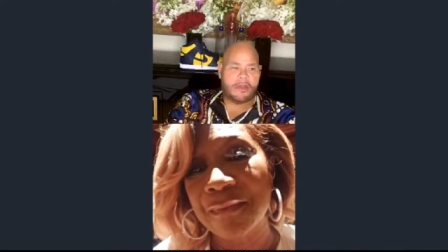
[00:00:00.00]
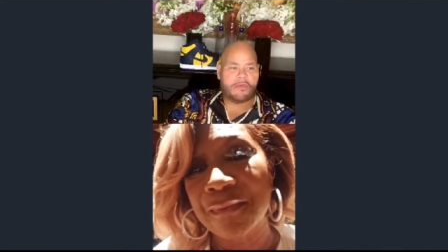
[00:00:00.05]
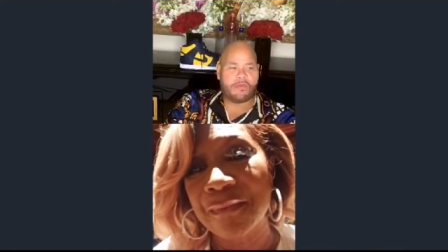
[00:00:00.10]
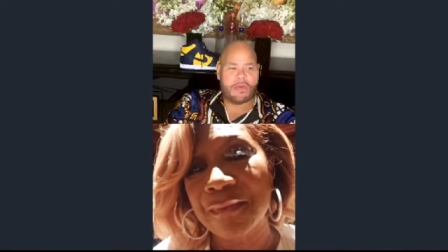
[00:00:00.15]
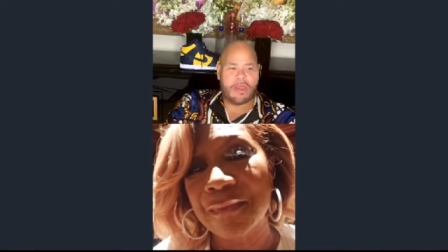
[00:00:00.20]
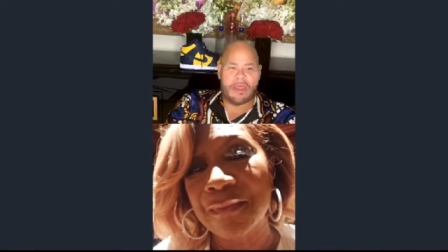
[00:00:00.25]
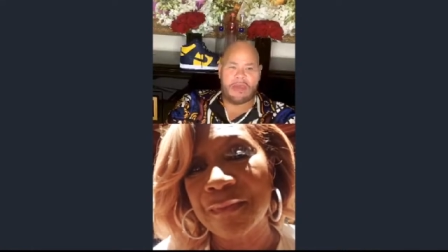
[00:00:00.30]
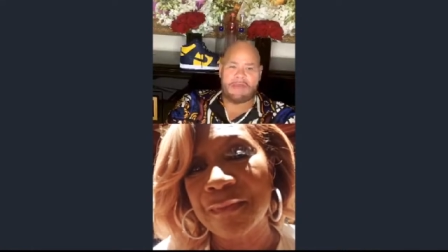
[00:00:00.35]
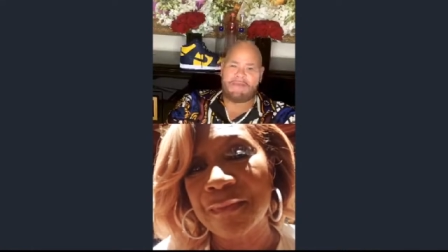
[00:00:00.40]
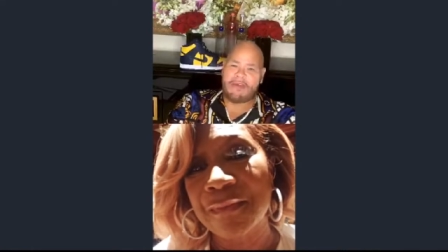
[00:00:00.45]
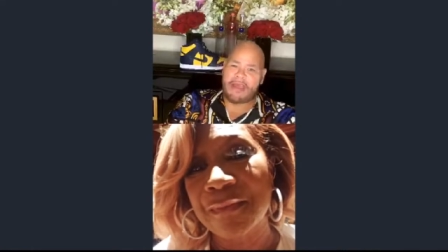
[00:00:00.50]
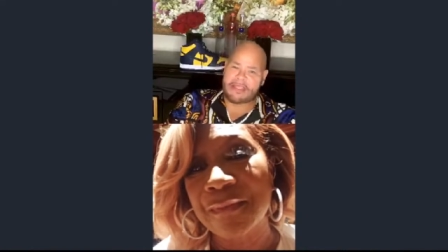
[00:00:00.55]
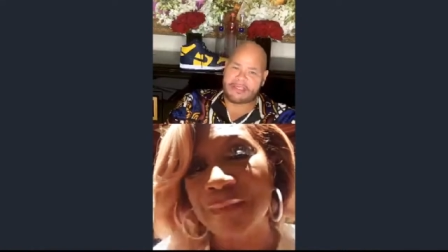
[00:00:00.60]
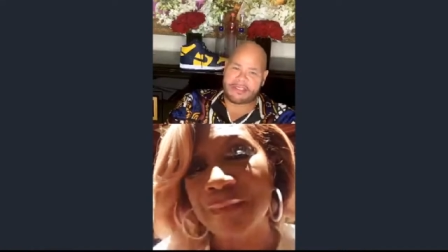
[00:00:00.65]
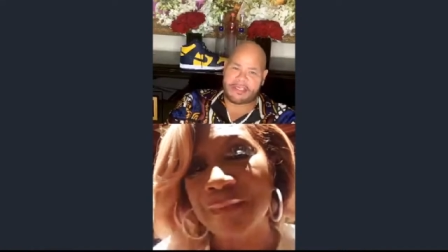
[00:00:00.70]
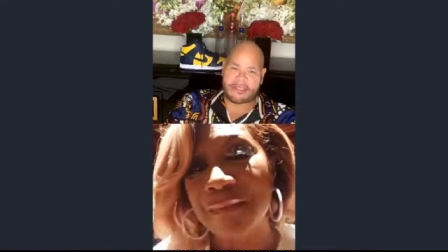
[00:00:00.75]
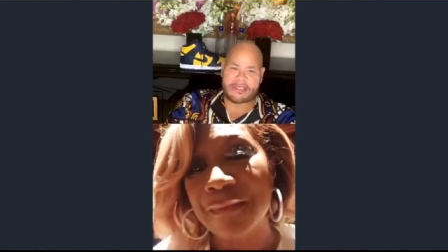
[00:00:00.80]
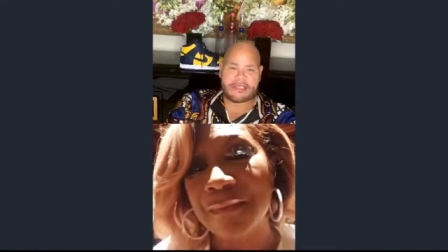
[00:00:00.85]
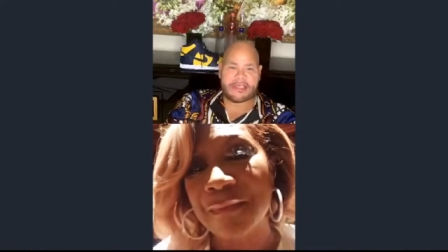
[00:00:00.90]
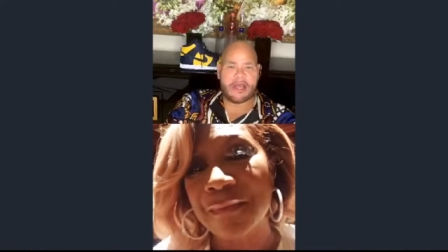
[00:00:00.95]
reinvent
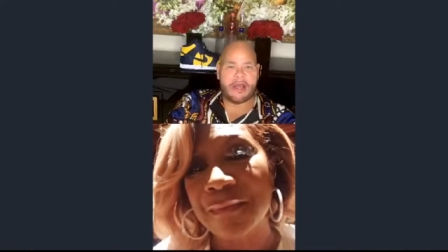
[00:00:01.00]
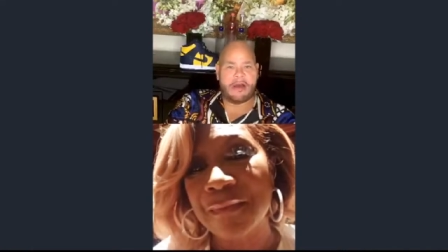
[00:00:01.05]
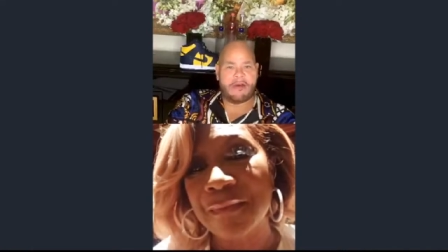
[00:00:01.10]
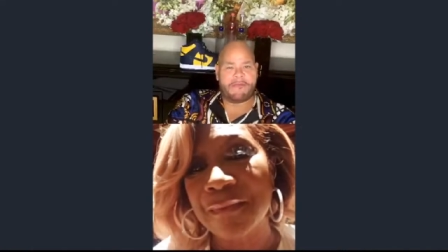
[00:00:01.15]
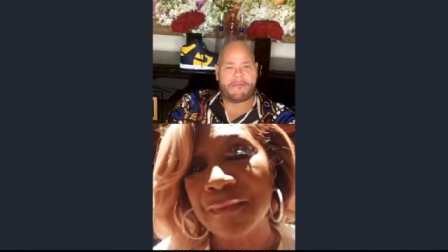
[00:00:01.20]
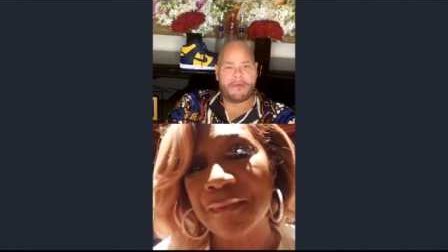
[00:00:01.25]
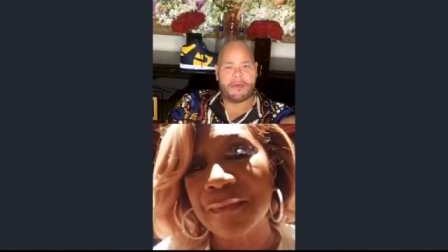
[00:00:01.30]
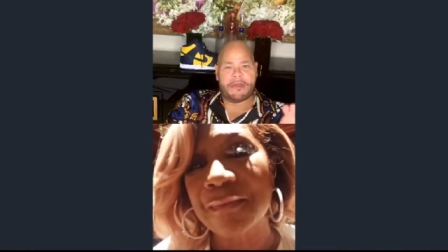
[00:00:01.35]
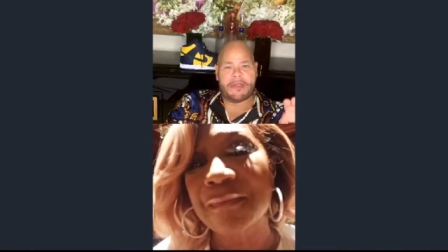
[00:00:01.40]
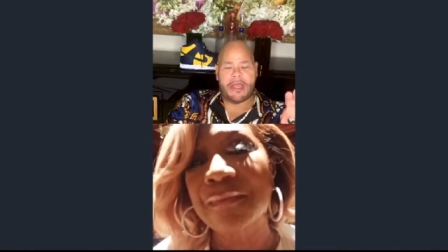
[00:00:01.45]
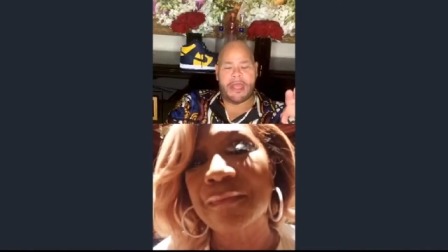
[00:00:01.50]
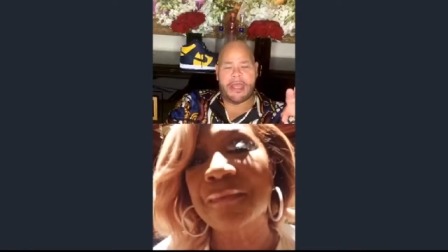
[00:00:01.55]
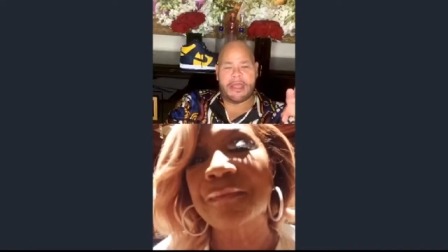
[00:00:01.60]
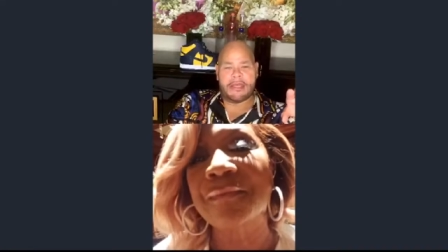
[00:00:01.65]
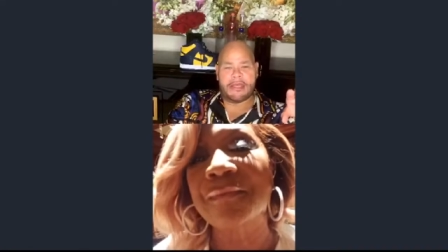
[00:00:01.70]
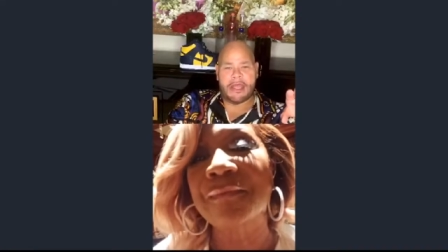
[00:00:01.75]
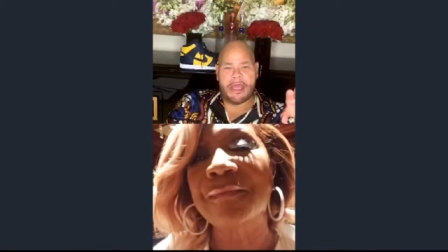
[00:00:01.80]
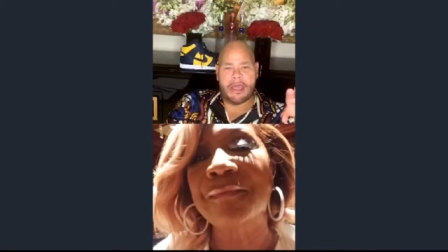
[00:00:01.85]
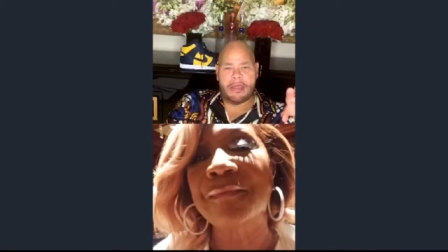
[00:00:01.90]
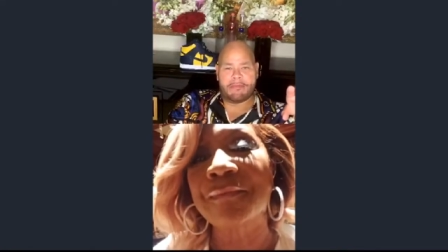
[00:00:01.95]
yourself and
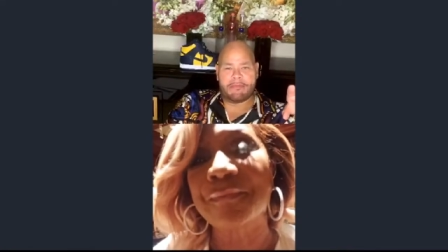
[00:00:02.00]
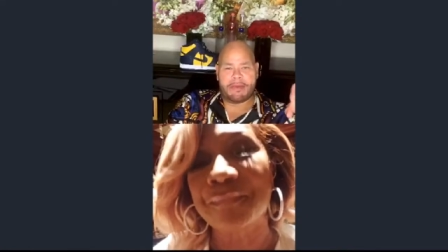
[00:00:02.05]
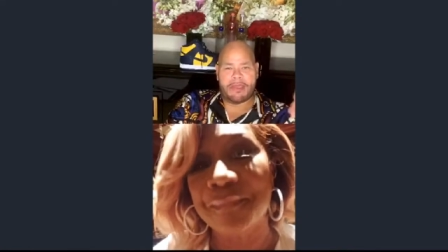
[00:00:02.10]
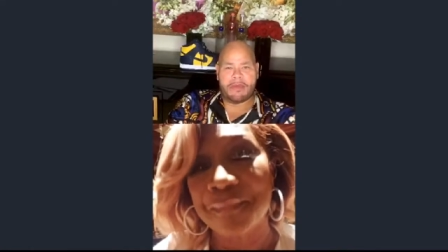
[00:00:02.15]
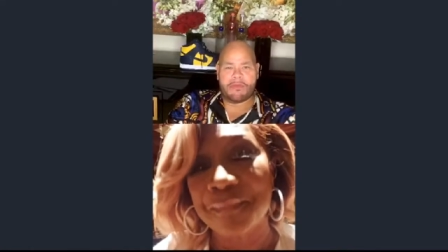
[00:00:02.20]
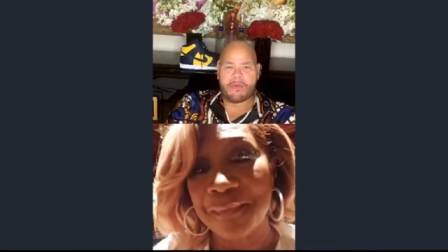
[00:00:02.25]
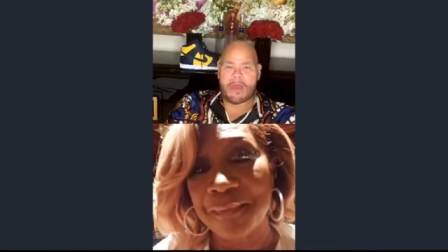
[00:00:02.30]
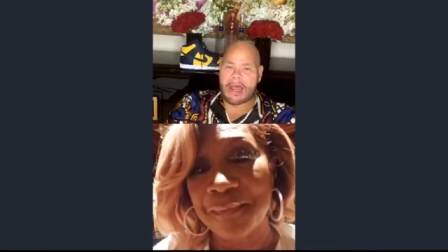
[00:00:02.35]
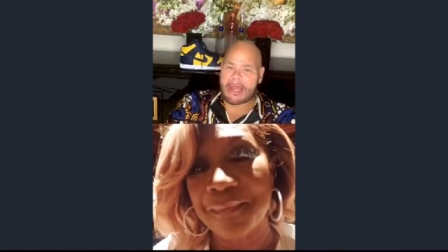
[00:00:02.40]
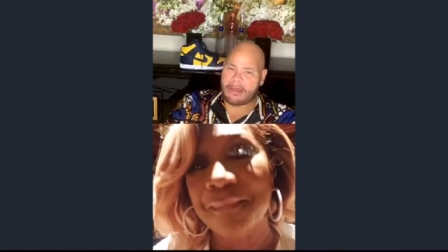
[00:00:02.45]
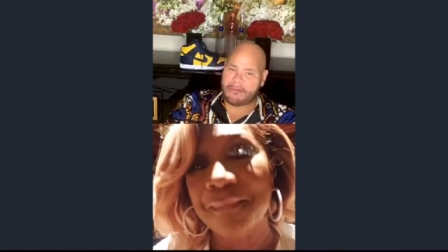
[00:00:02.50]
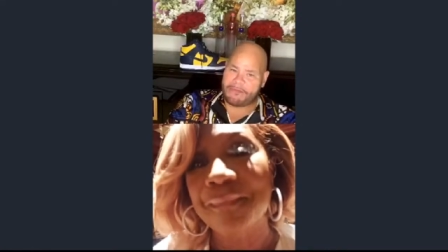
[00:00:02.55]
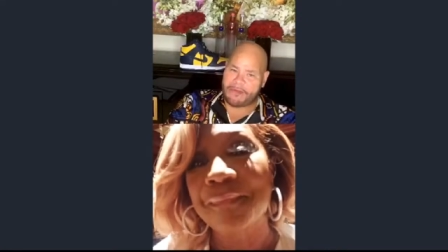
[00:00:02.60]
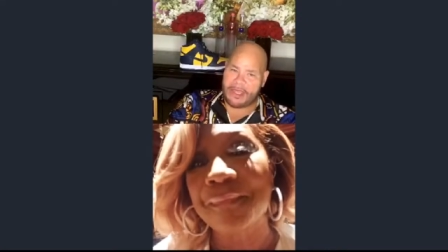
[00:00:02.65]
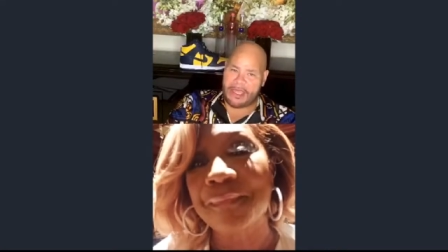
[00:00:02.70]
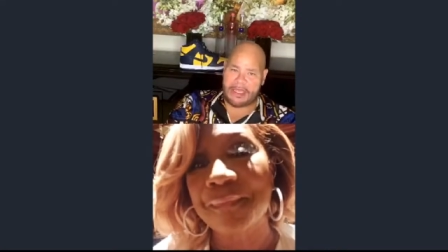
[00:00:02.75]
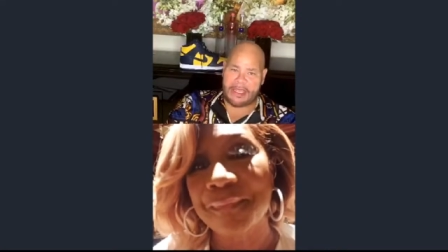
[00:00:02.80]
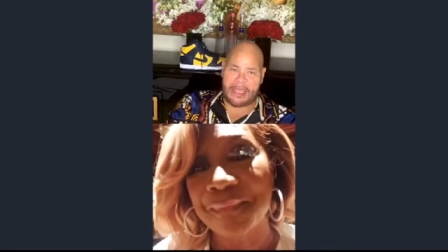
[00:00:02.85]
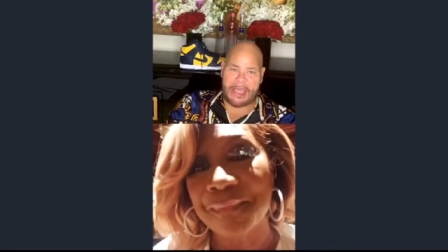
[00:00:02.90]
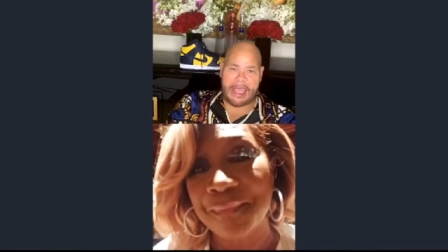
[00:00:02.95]
be
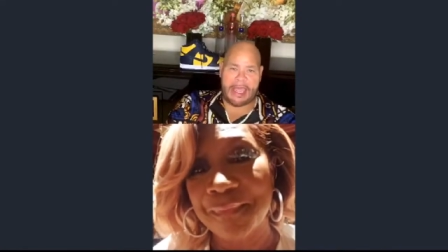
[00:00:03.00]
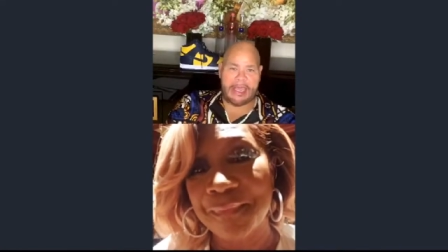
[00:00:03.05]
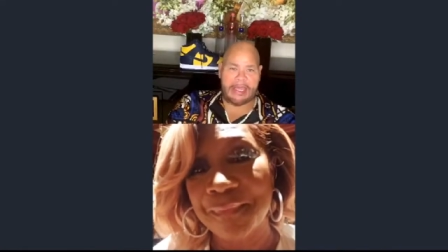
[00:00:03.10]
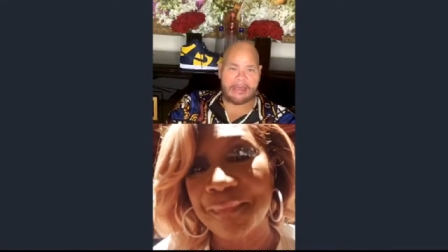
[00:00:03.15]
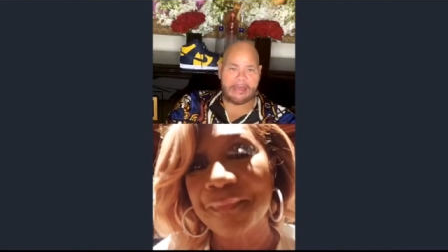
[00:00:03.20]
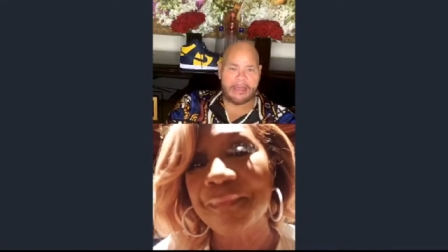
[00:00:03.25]
relevant and